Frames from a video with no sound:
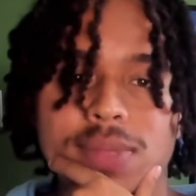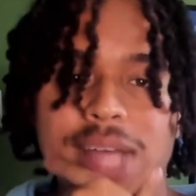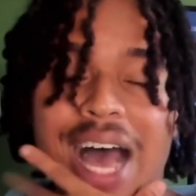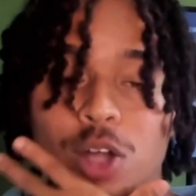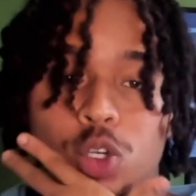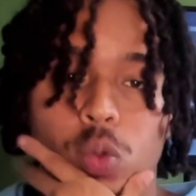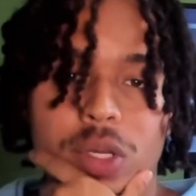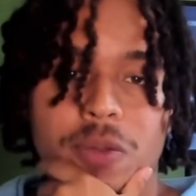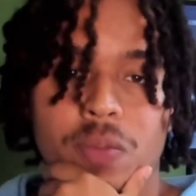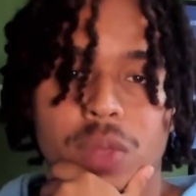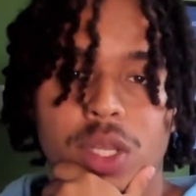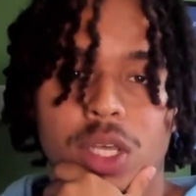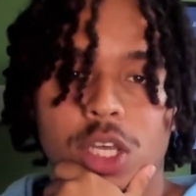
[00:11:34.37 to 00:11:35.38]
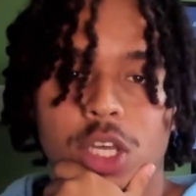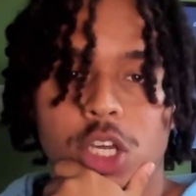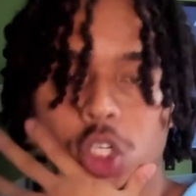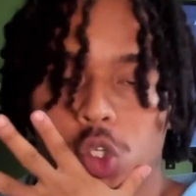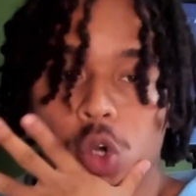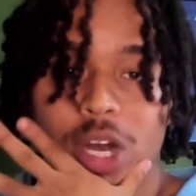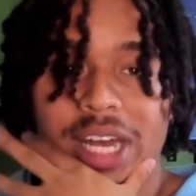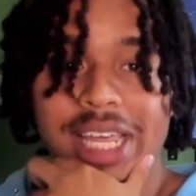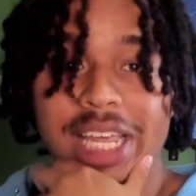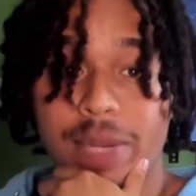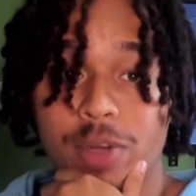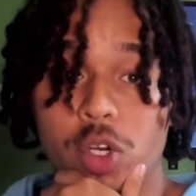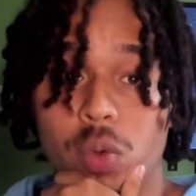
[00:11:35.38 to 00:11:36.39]
I'll do it. Because you're going to need
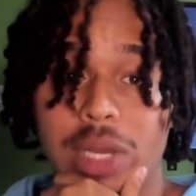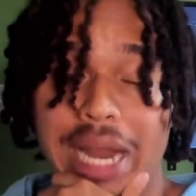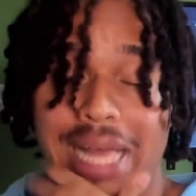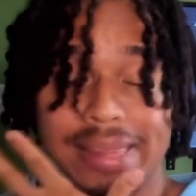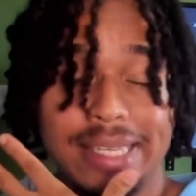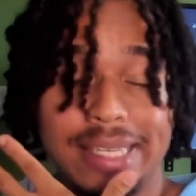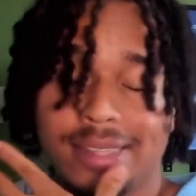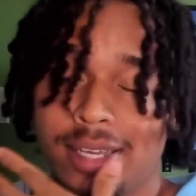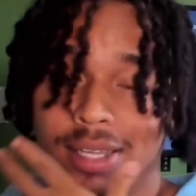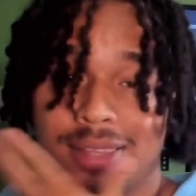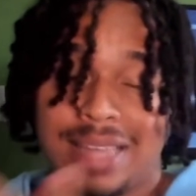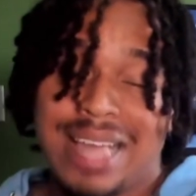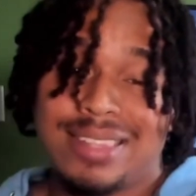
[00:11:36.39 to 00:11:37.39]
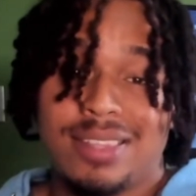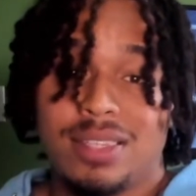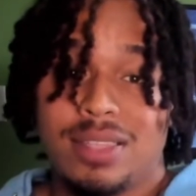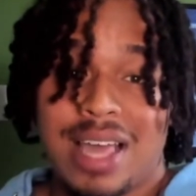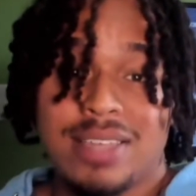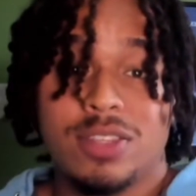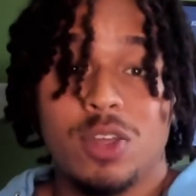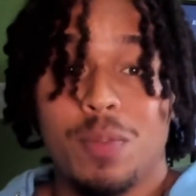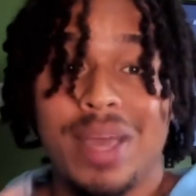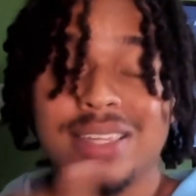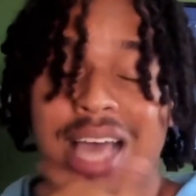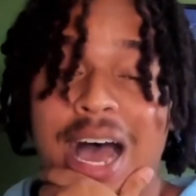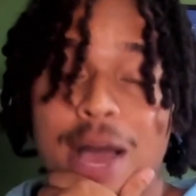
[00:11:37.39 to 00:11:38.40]
him to do it. And I think that's their
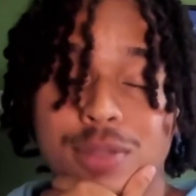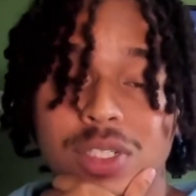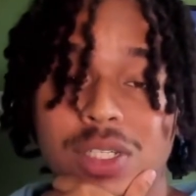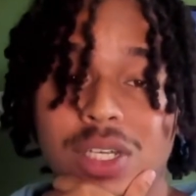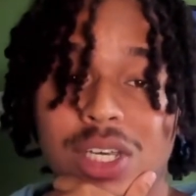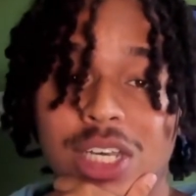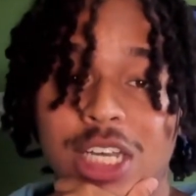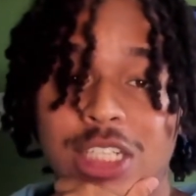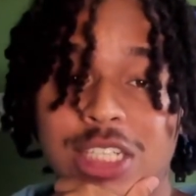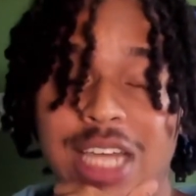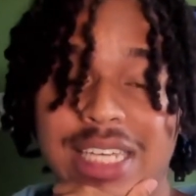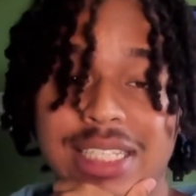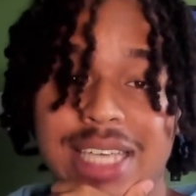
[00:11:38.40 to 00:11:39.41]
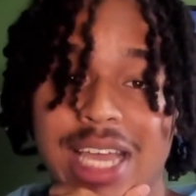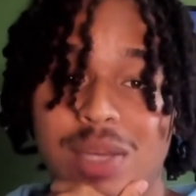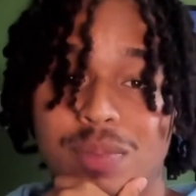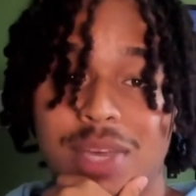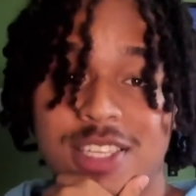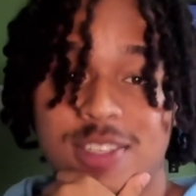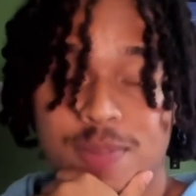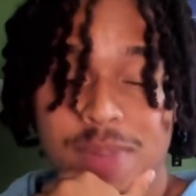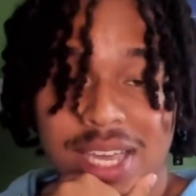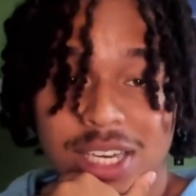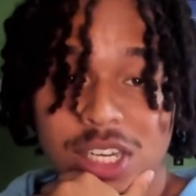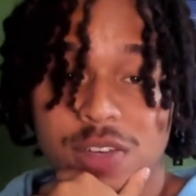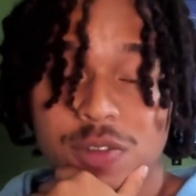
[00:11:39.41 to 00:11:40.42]
best option. Jason Tatum is big
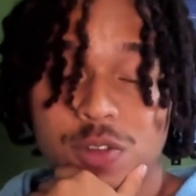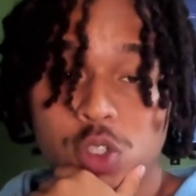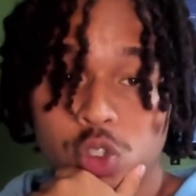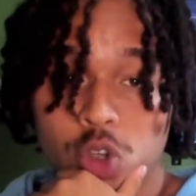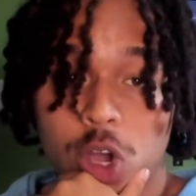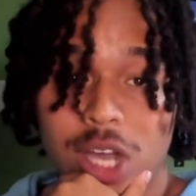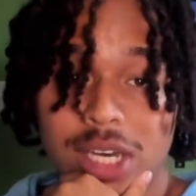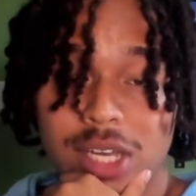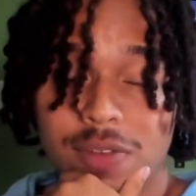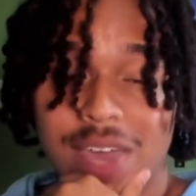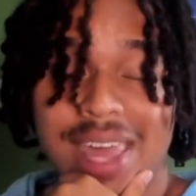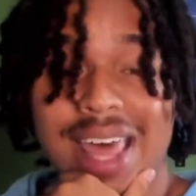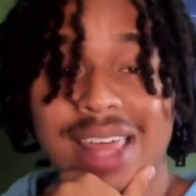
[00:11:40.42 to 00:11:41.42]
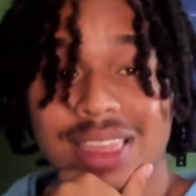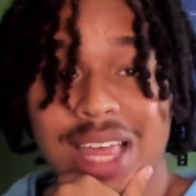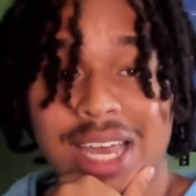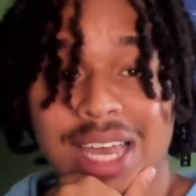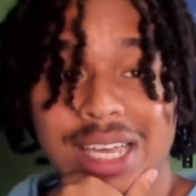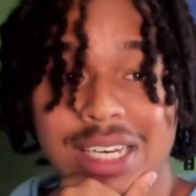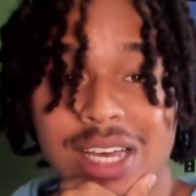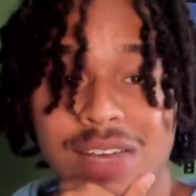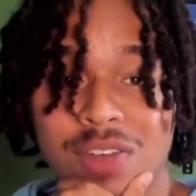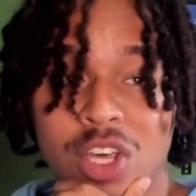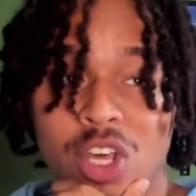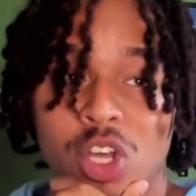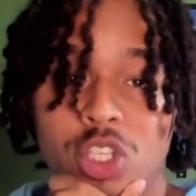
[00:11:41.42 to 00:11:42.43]
enough, strong enough, and athletic enough
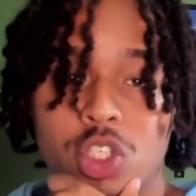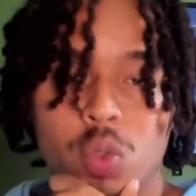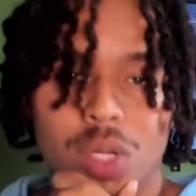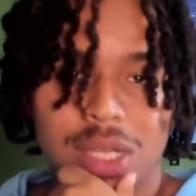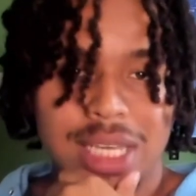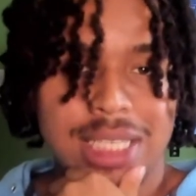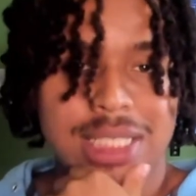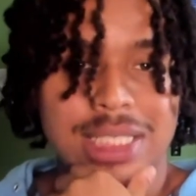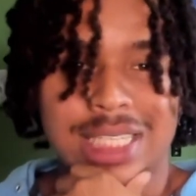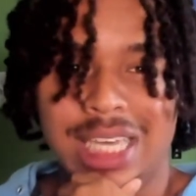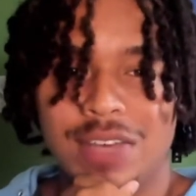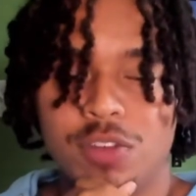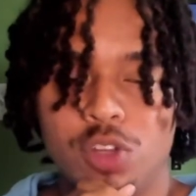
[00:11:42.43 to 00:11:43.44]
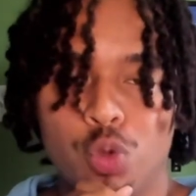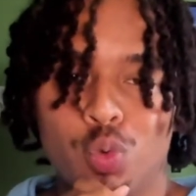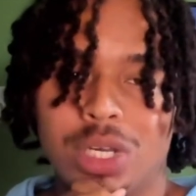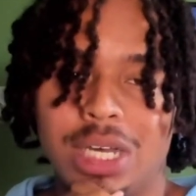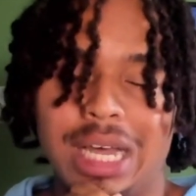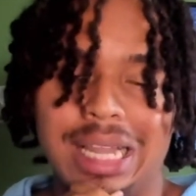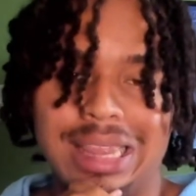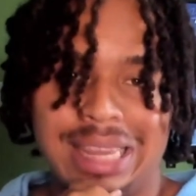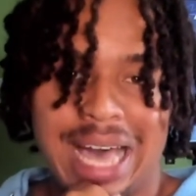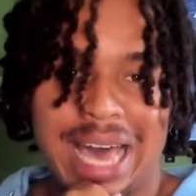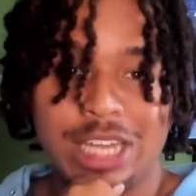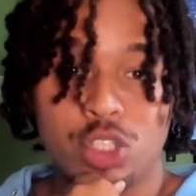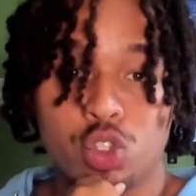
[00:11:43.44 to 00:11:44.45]
to at least give Luka a
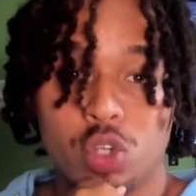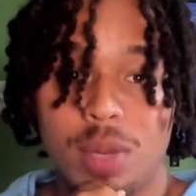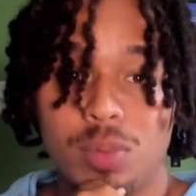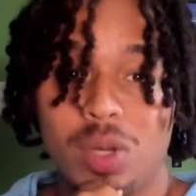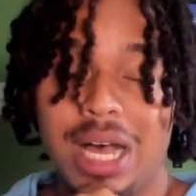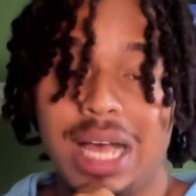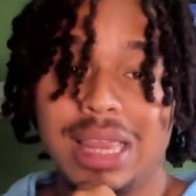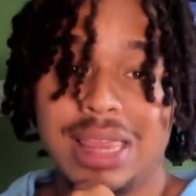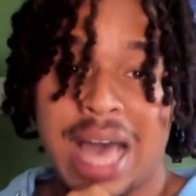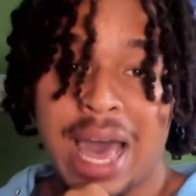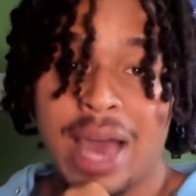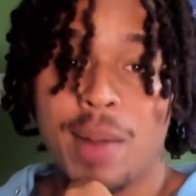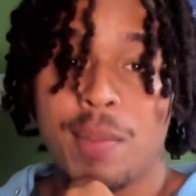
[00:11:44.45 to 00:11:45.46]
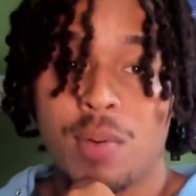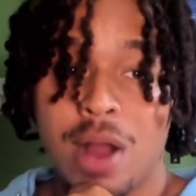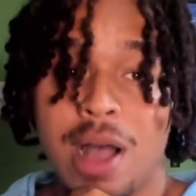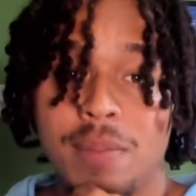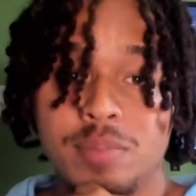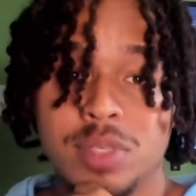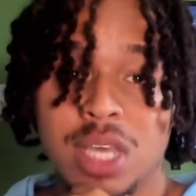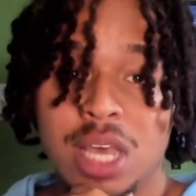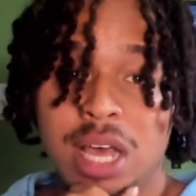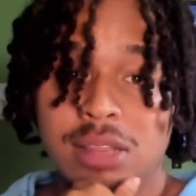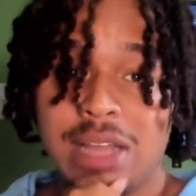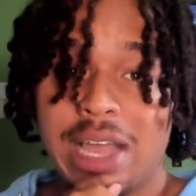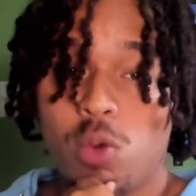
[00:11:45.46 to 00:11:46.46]
lot of trouble, a lot of problems.
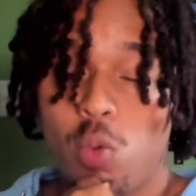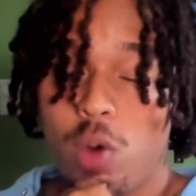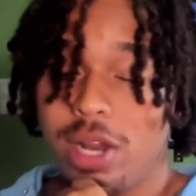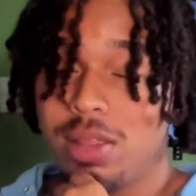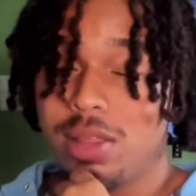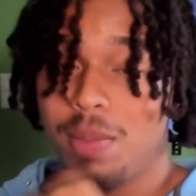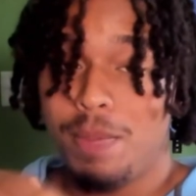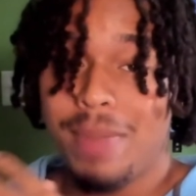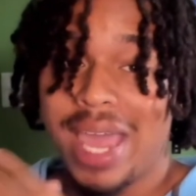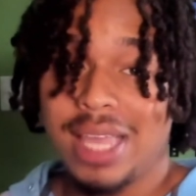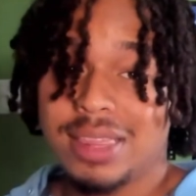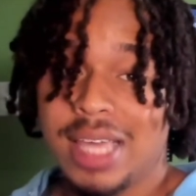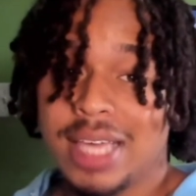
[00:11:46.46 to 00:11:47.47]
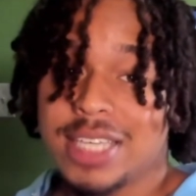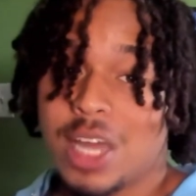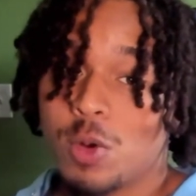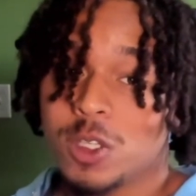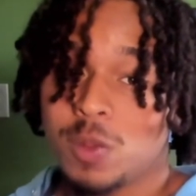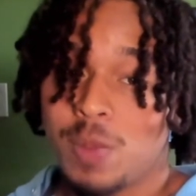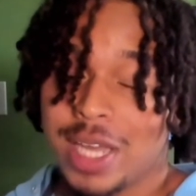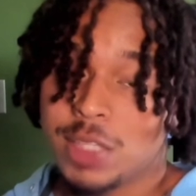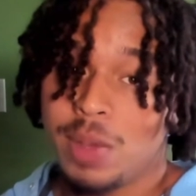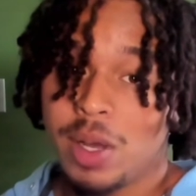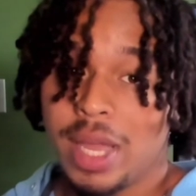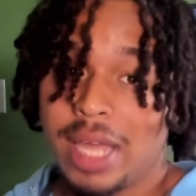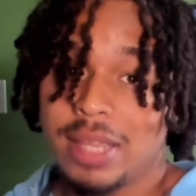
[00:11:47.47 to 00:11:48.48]
Like, one of the main things I respect
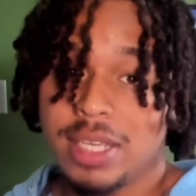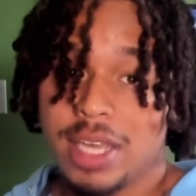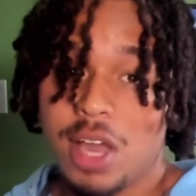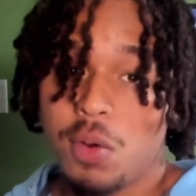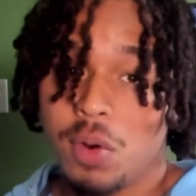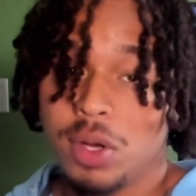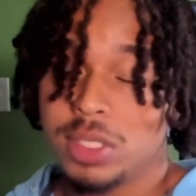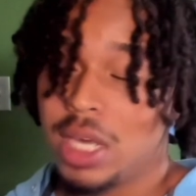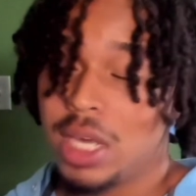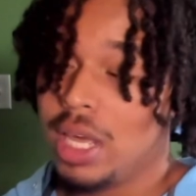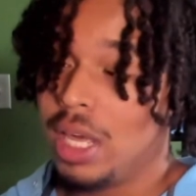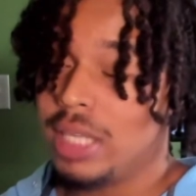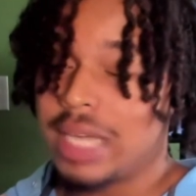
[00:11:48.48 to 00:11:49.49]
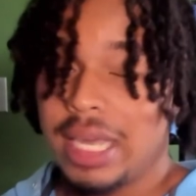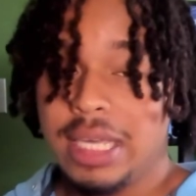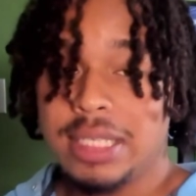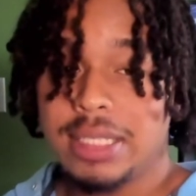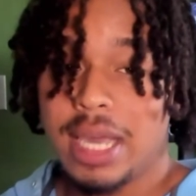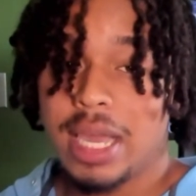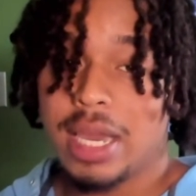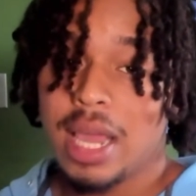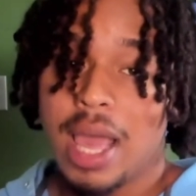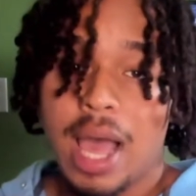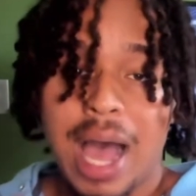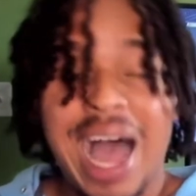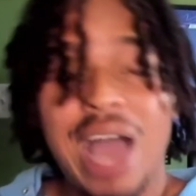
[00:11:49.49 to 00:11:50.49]
about Anthony Edwards is that he said,
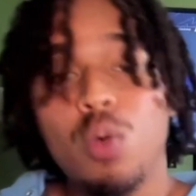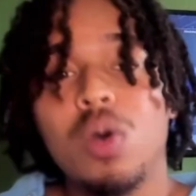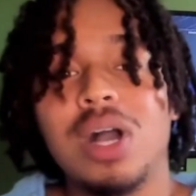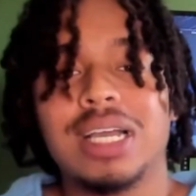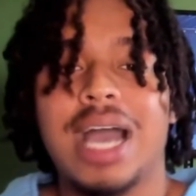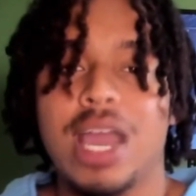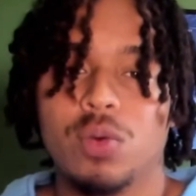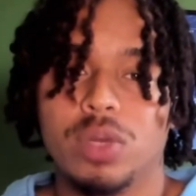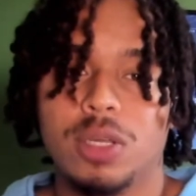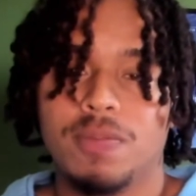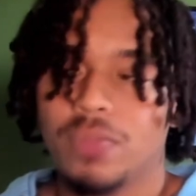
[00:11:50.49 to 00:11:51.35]
I want Kyrie.